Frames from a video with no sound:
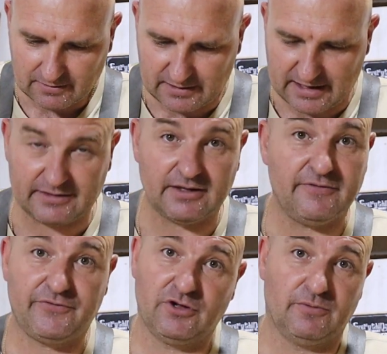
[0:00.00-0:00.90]
that,
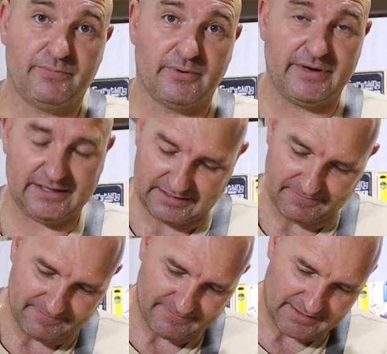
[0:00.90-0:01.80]
if you'll permit,
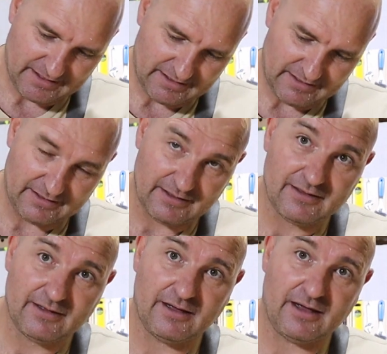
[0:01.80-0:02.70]

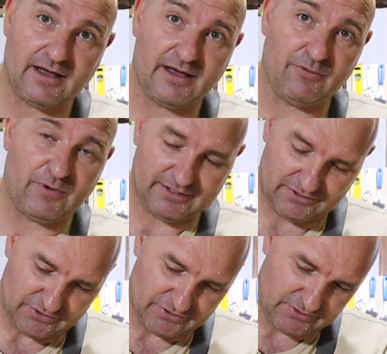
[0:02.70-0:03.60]
I
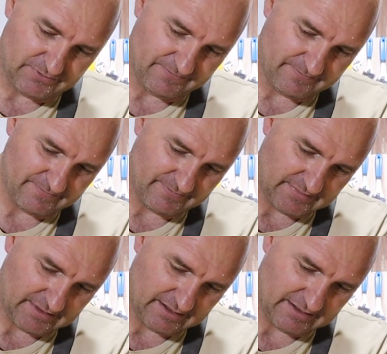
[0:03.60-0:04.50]
want to
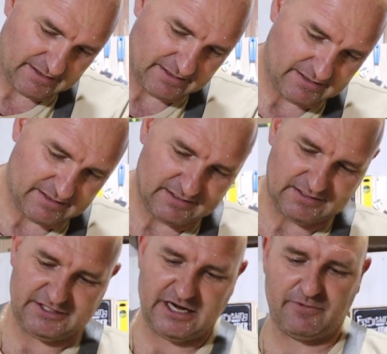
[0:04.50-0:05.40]

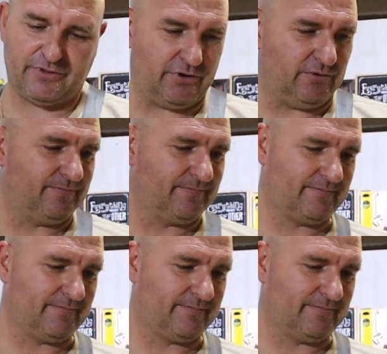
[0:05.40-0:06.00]
share with you.